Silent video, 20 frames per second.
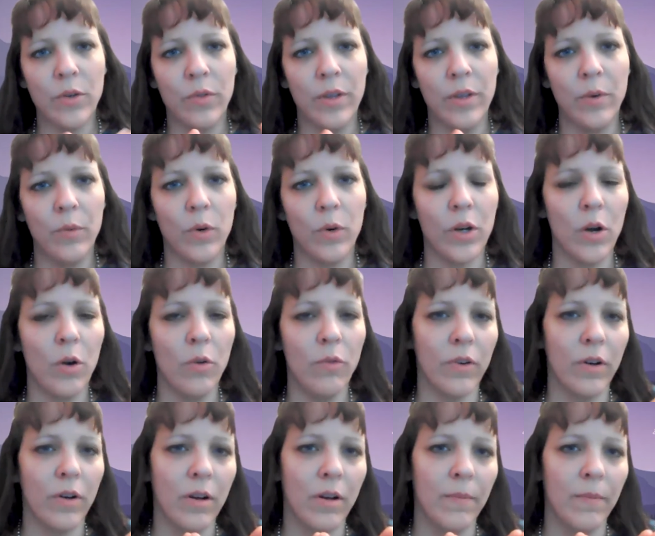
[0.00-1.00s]
will go
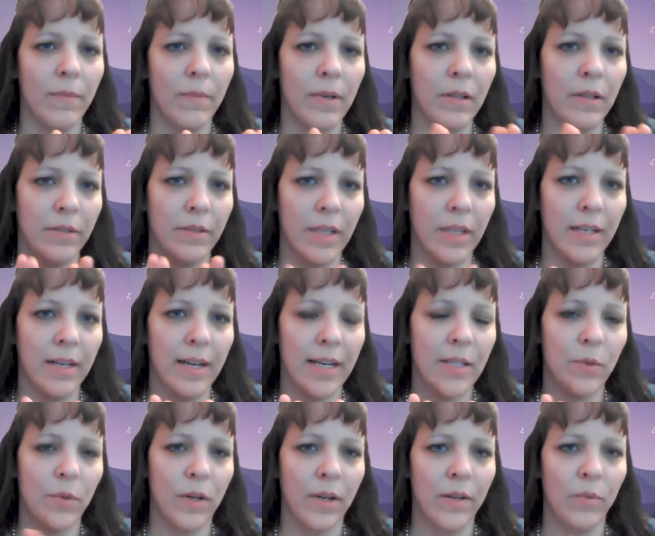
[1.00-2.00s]
from, the next
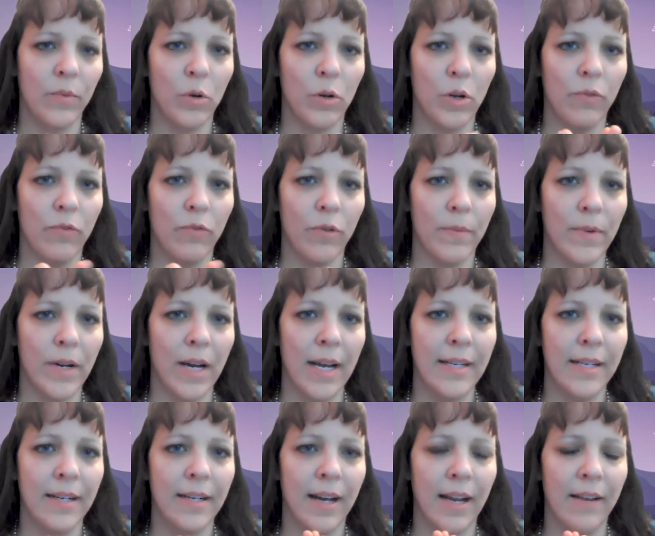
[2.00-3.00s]
one will go from 9
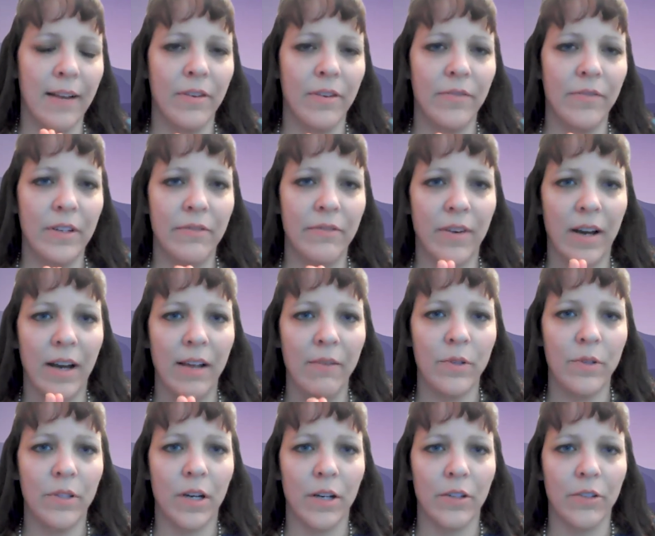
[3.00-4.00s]
to 9:55
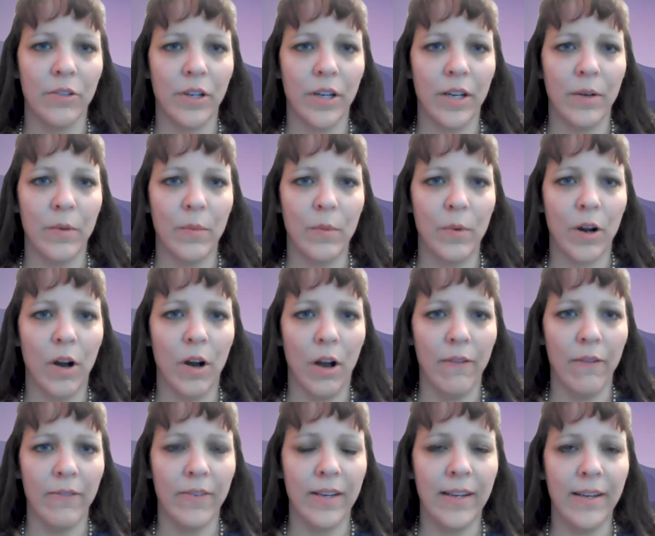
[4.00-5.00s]
with Dr. Edward
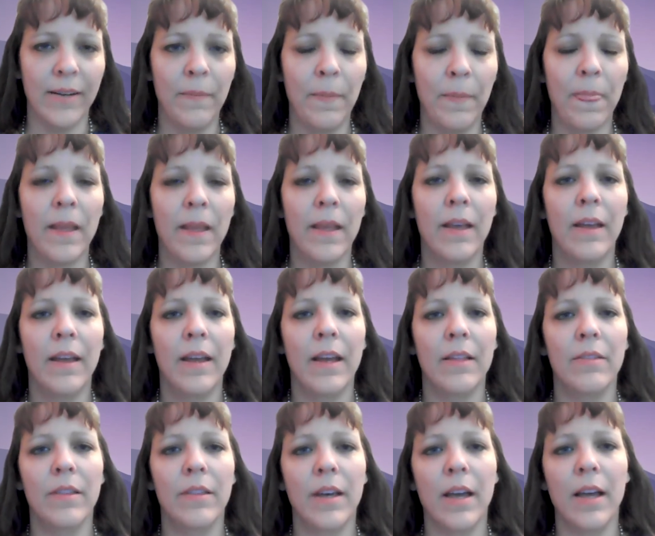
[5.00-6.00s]
Coffey.
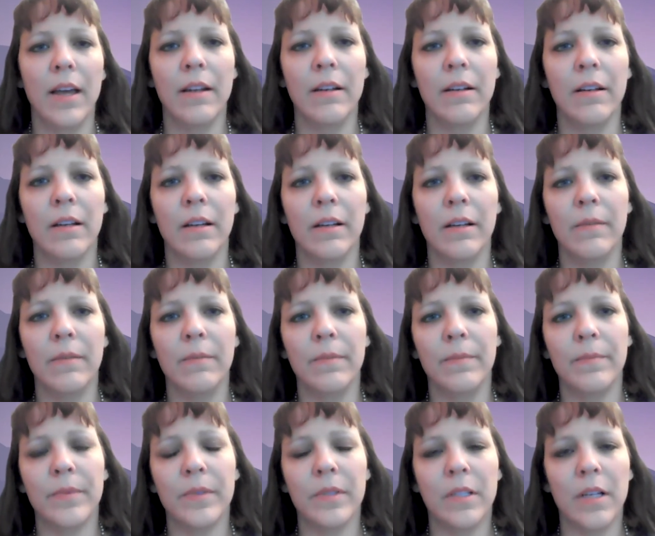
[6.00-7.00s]
And
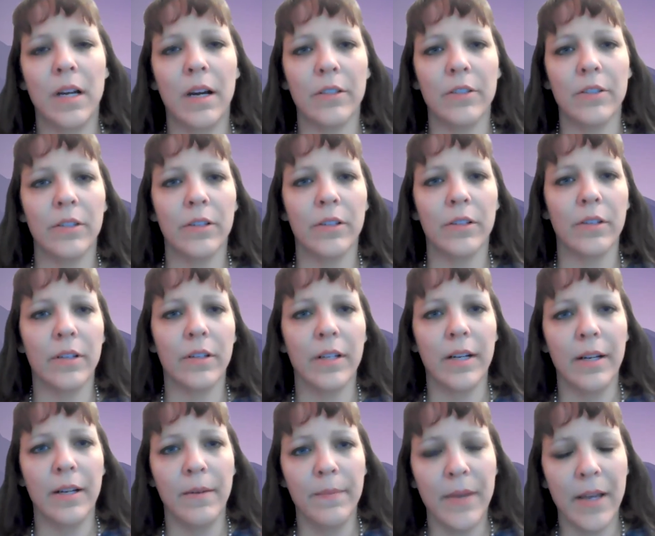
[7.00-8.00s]
then
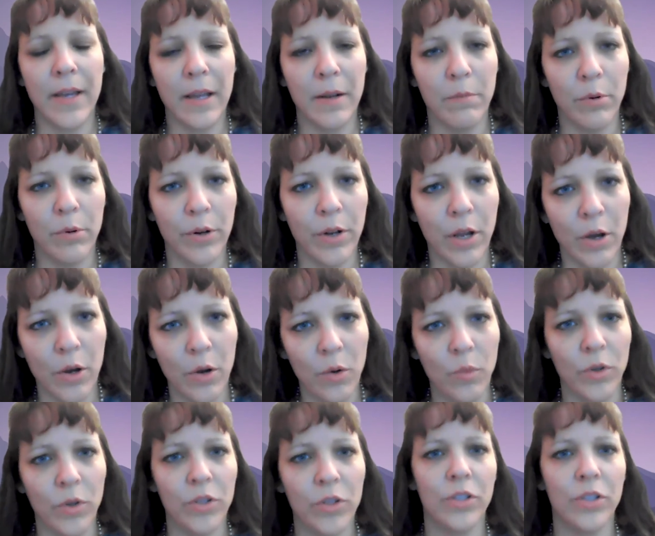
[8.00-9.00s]
Dr. Ed Bordeaux
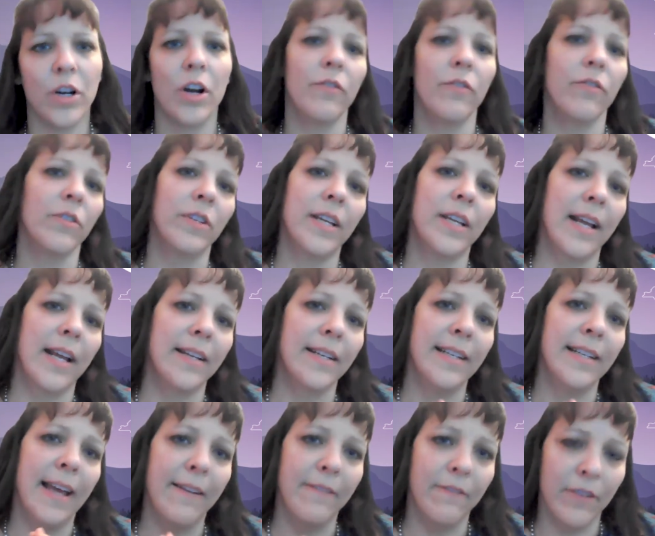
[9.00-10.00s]
will start from 10 to
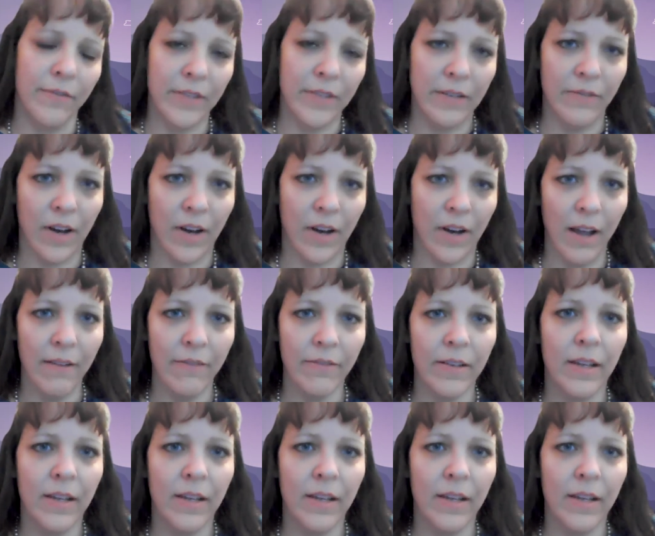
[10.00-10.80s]
10:55.